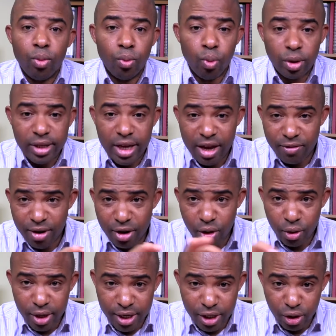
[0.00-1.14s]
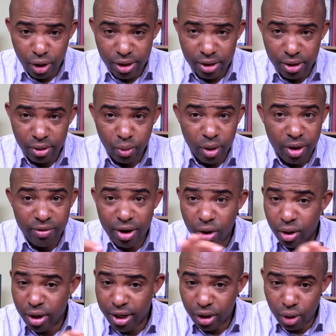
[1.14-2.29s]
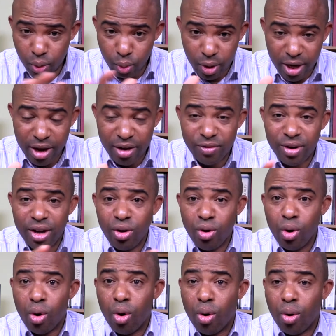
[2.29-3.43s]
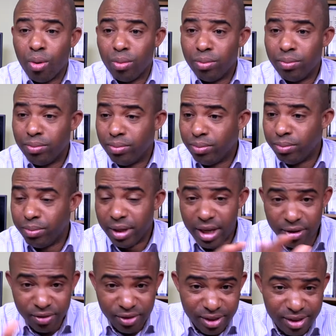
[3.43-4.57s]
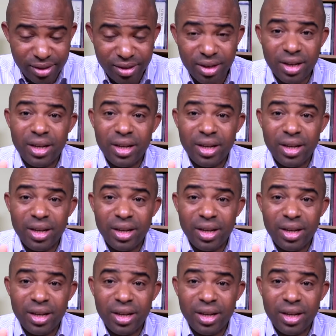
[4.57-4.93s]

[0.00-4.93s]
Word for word: Whatever your religious, whatever your religion, whatever your beliefs,